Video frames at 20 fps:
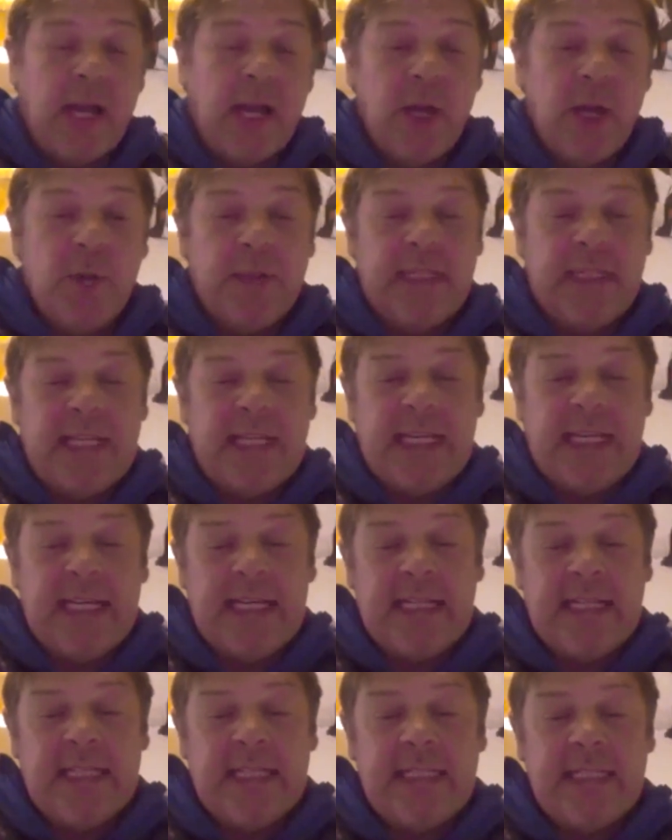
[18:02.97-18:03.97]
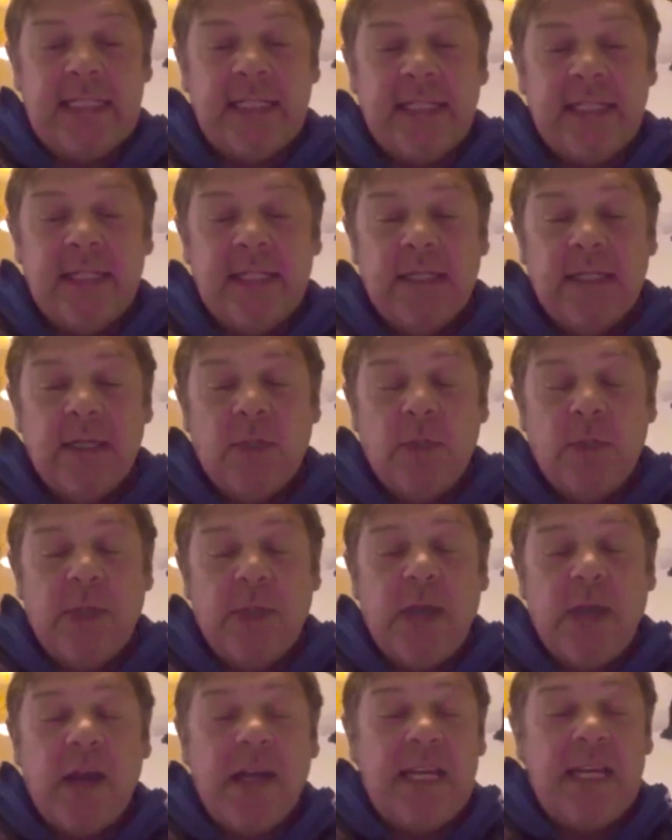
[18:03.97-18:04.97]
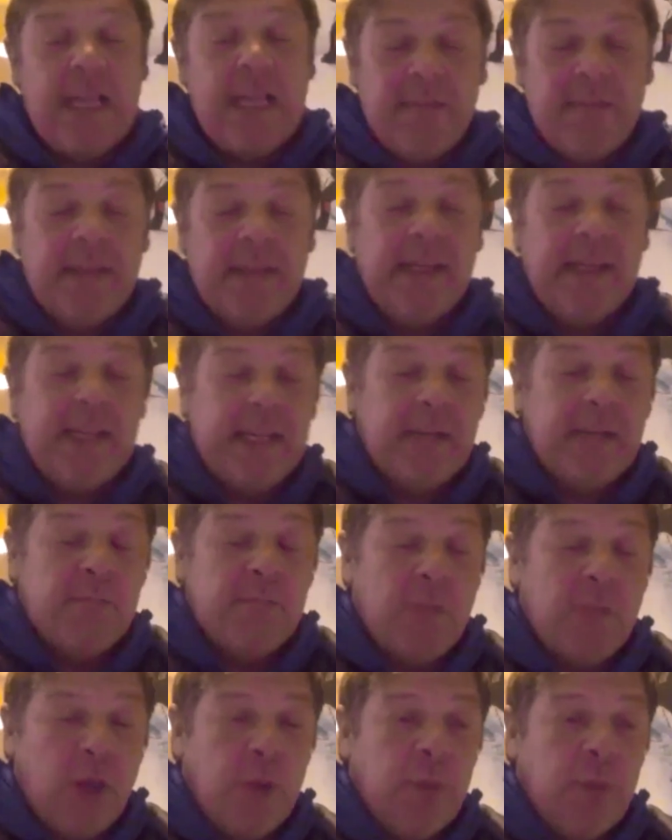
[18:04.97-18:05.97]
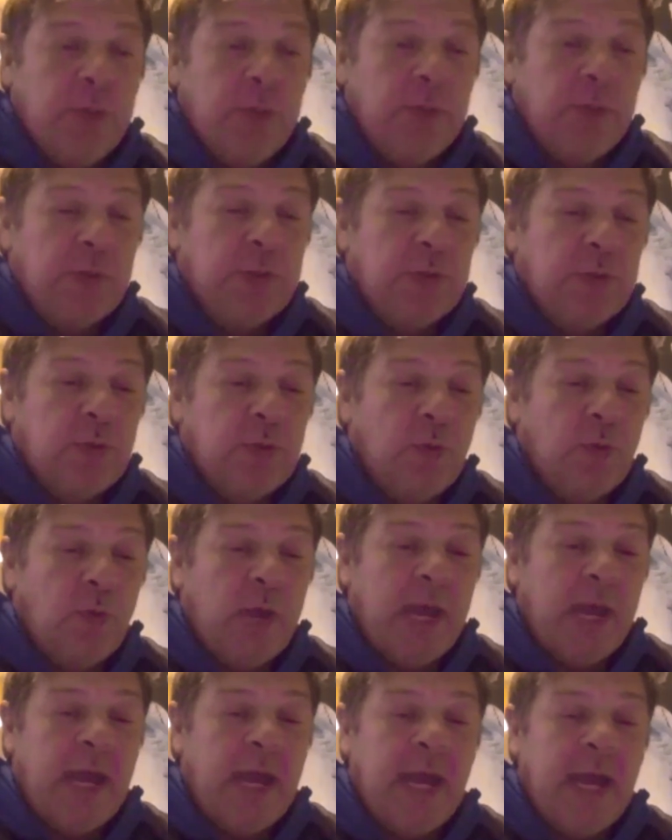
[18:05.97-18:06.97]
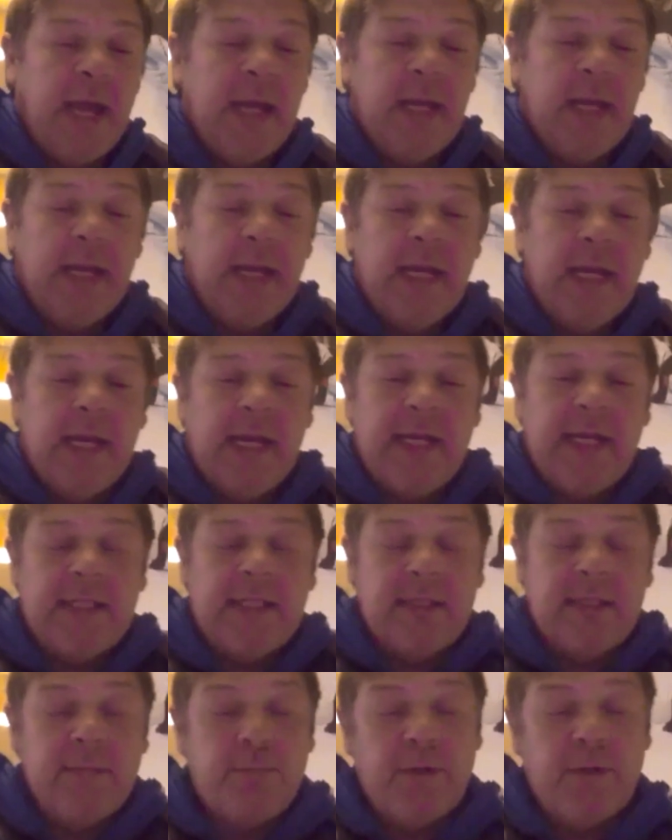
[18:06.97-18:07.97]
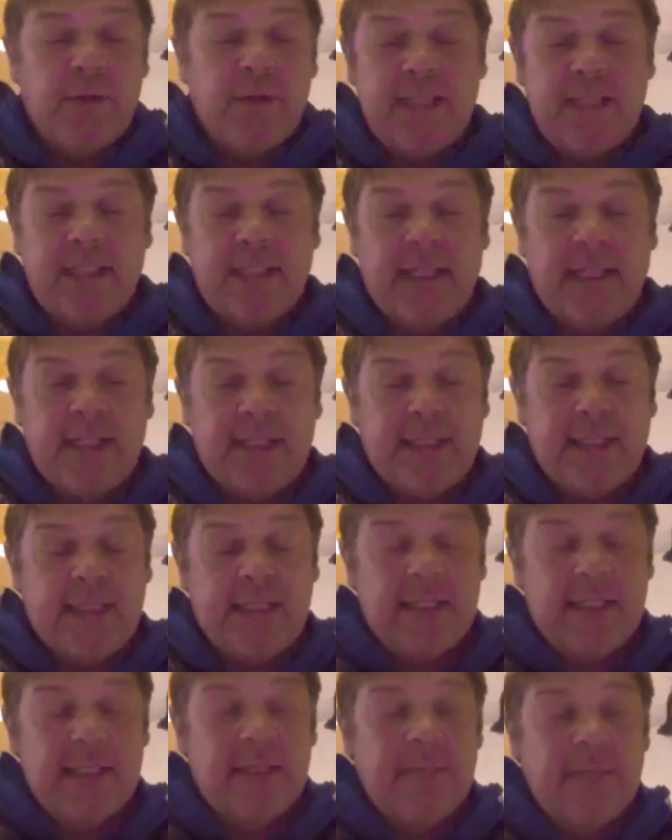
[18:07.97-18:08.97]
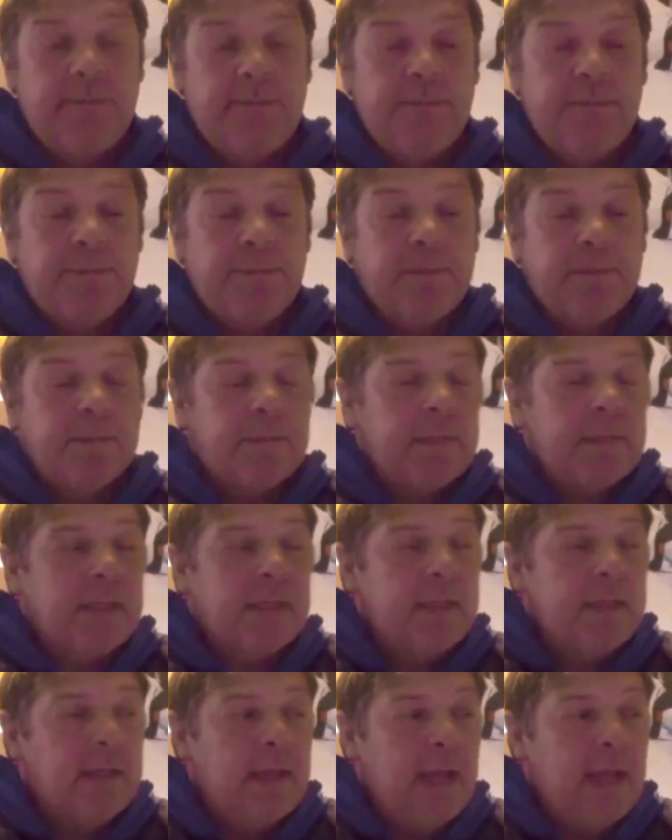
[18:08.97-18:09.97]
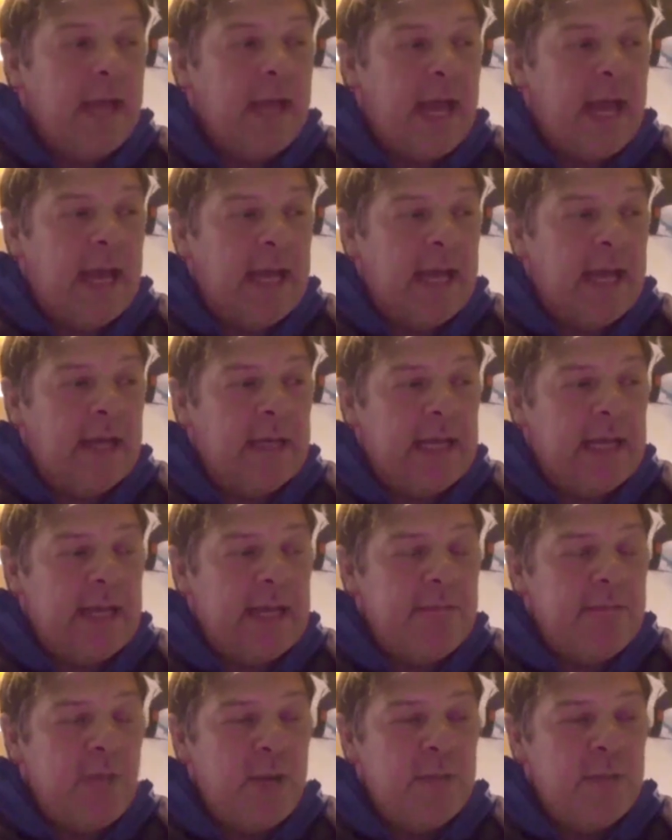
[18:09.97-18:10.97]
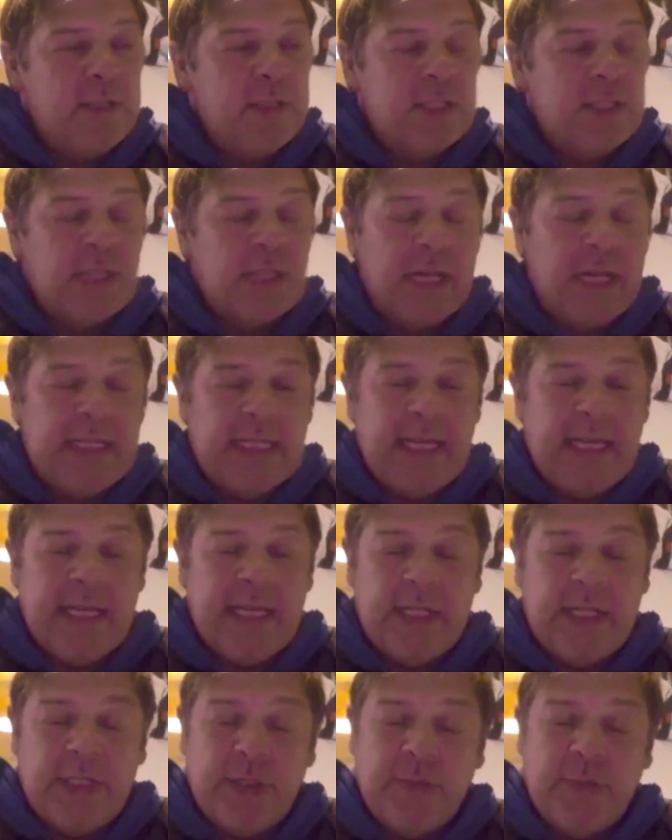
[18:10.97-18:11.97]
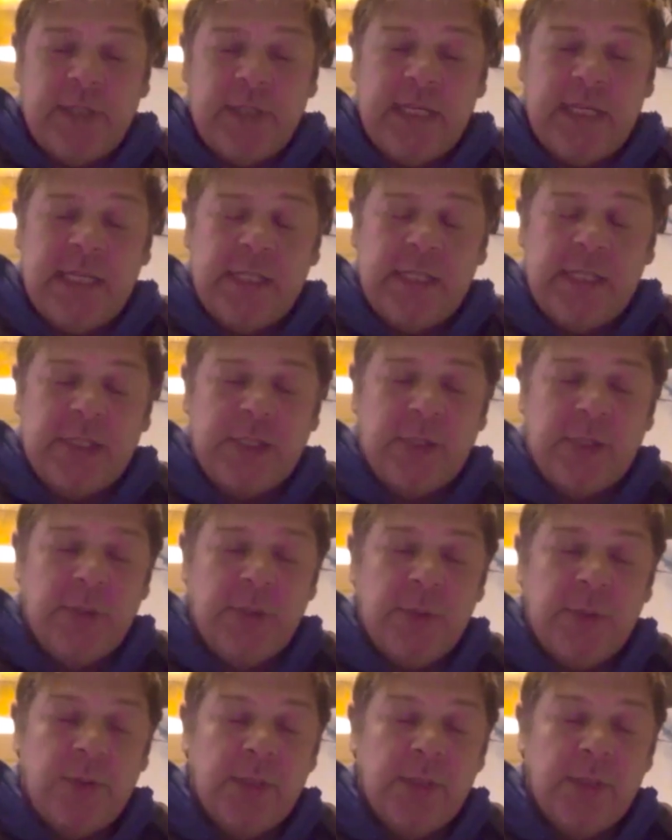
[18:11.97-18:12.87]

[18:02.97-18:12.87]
with it is we are living in a moment where it's unprecedented. And in moments like this, you need to